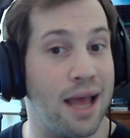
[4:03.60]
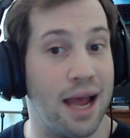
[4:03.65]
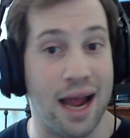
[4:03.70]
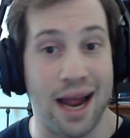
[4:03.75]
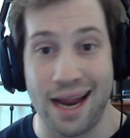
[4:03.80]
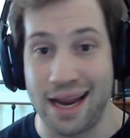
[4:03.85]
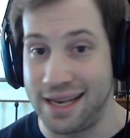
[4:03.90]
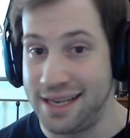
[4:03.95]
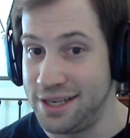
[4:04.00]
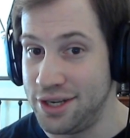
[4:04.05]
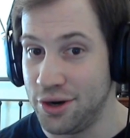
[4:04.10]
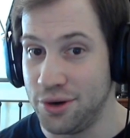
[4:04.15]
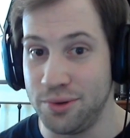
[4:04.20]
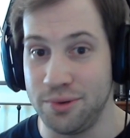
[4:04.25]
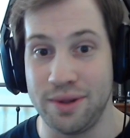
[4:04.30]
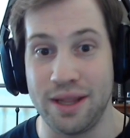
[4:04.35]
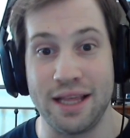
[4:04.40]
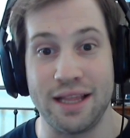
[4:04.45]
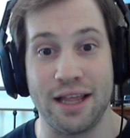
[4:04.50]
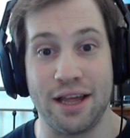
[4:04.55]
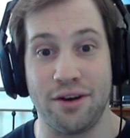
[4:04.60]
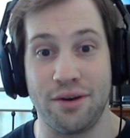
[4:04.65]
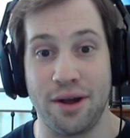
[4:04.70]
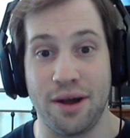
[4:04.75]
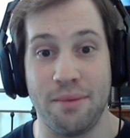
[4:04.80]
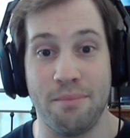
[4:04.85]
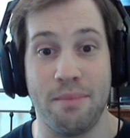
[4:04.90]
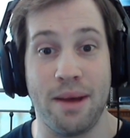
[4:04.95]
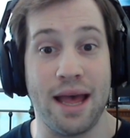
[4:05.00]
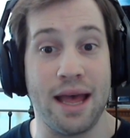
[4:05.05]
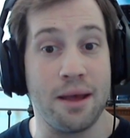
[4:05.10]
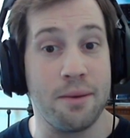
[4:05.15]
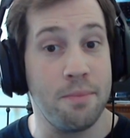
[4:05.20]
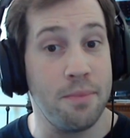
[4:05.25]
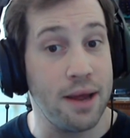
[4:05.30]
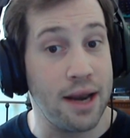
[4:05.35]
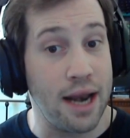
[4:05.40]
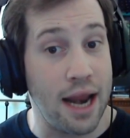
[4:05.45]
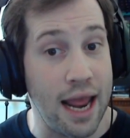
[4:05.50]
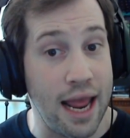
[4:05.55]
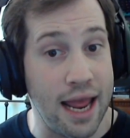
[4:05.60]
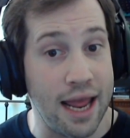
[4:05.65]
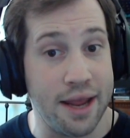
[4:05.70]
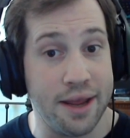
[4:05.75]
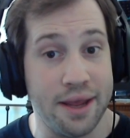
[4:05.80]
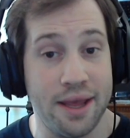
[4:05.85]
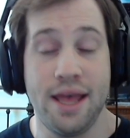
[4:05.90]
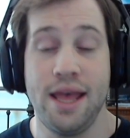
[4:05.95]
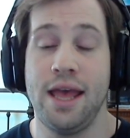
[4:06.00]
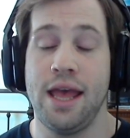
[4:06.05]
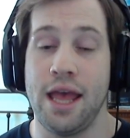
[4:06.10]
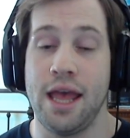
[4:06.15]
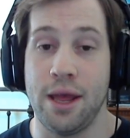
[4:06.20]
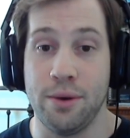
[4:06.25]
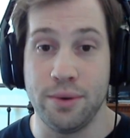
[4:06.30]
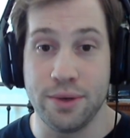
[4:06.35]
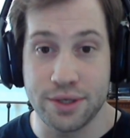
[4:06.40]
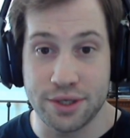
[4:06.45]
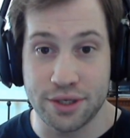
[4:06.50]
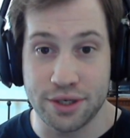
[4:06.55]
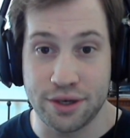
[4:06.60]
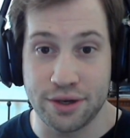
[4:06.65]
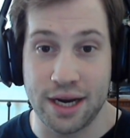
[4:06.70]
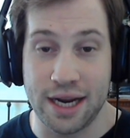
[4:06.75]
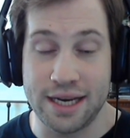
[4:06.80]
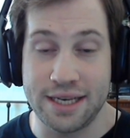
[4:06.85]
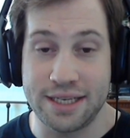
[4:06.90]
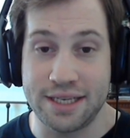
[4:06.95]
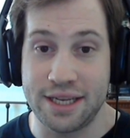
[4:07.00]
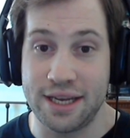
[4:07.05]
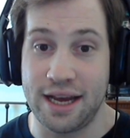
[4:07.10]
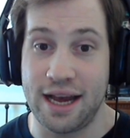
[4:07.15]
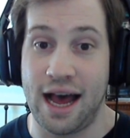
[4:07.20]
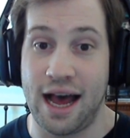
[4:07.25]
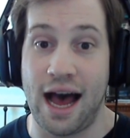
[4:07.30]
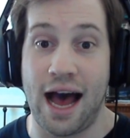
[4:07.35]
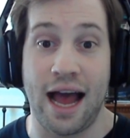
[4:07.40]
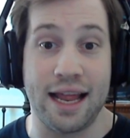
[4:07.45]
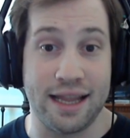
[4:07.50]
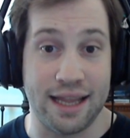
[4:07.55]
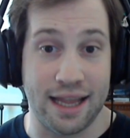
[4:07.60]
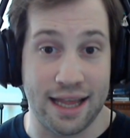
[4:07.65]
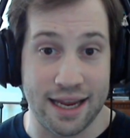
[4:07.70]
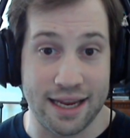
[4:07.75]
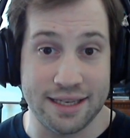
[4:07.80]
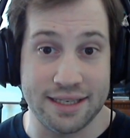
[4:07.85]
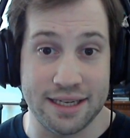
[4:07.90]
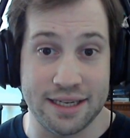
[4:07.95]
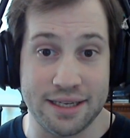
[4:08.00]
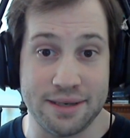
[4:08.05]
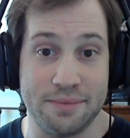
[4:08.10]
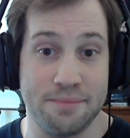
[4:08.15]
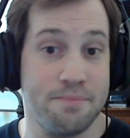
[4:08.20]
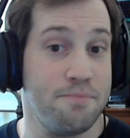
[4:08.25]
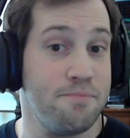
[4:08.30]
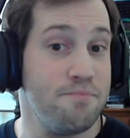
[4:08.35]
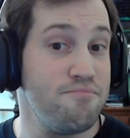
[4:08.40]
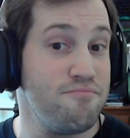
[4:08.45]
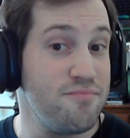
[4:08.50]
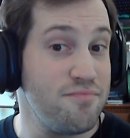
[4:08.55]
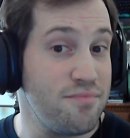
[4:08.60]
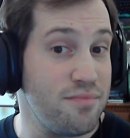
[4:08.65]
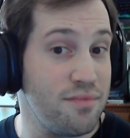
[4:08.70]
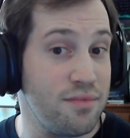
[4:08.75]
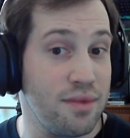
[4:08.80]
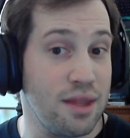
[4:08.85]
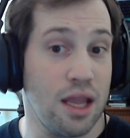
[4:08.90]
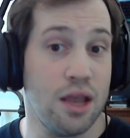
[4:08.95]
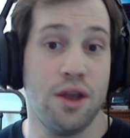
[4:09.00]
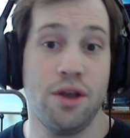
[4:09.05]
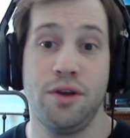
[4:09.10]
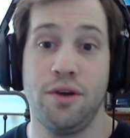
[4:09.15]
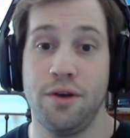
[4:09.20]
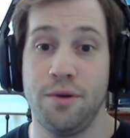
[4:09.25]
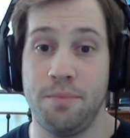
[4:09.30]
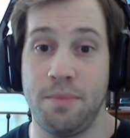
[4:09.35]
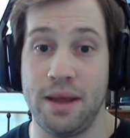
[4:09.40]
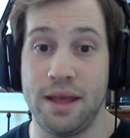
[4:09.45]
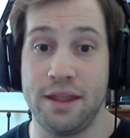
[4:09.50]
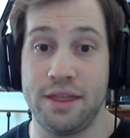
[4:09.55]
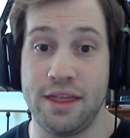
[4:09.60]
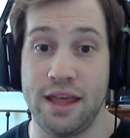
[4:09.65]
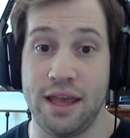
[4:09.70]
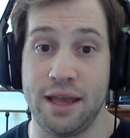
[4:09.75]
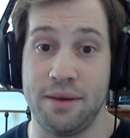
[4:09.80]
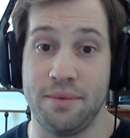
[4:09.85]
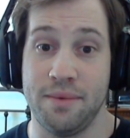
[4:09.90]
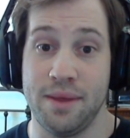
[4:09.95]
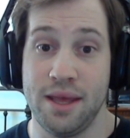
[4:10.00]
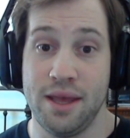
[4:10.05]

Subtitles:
I don't think that'll come back, but hey, it was a good idea. I liked it. Could be a thing.